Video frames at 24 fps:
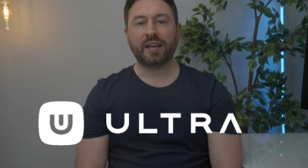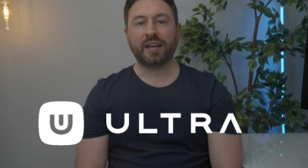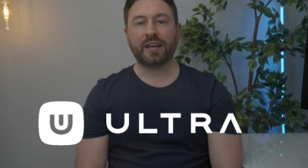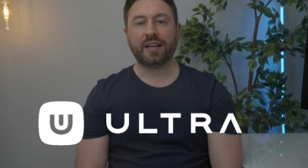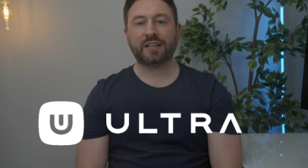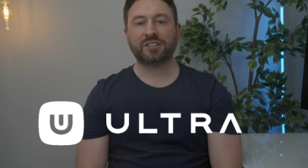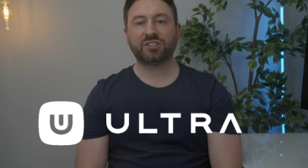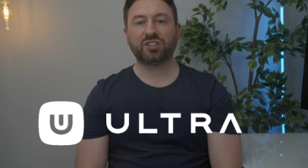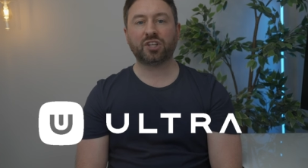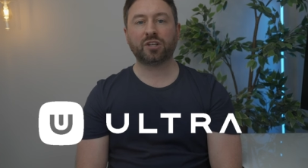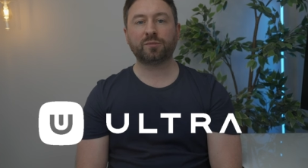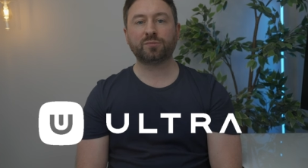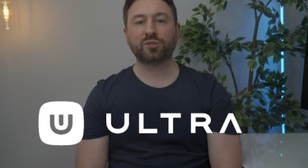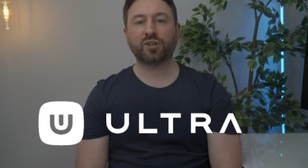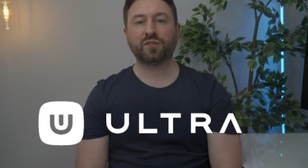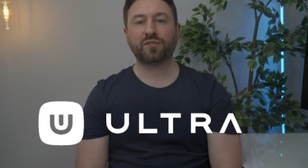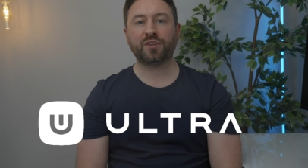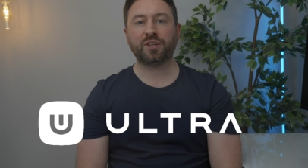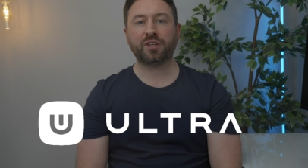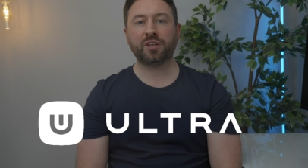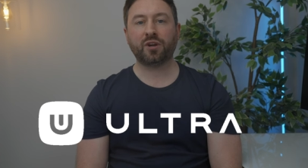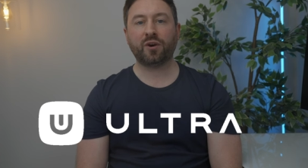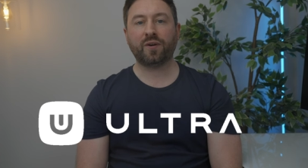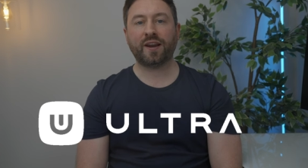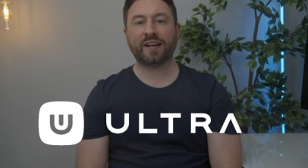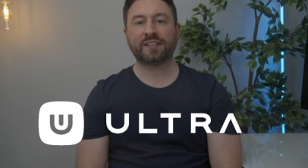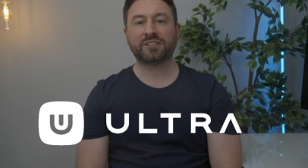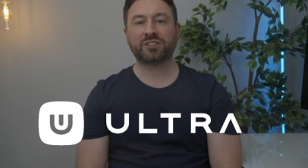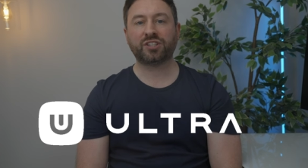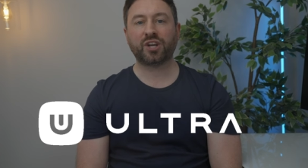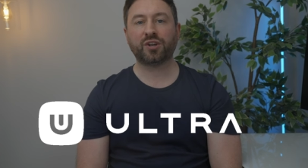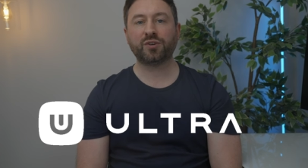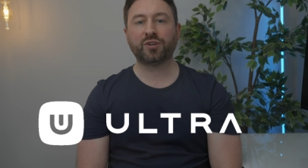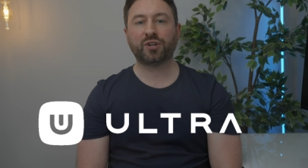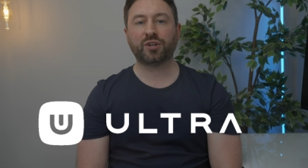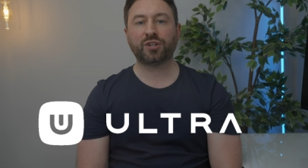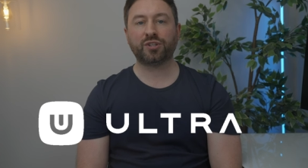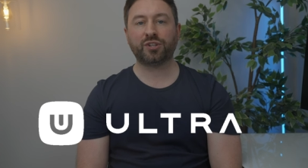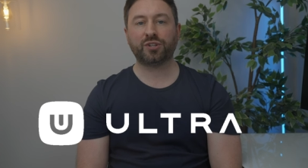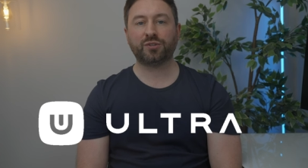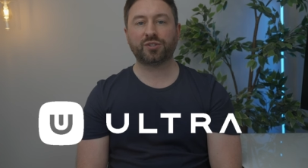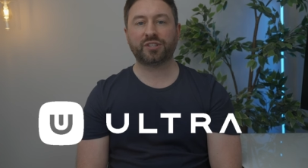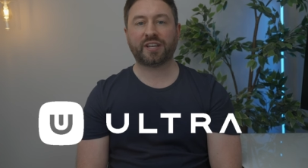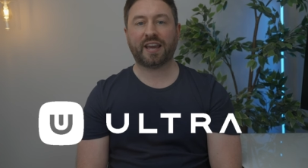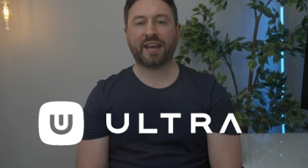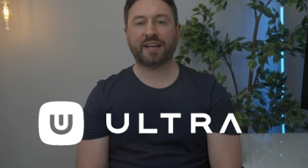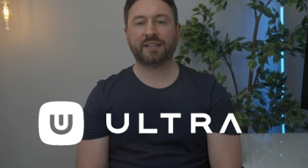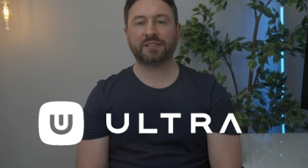In terms of the UOS token
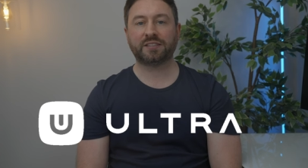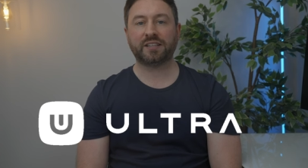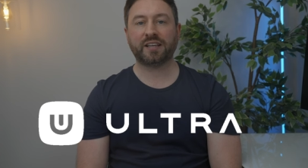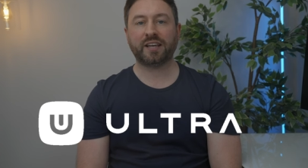use case,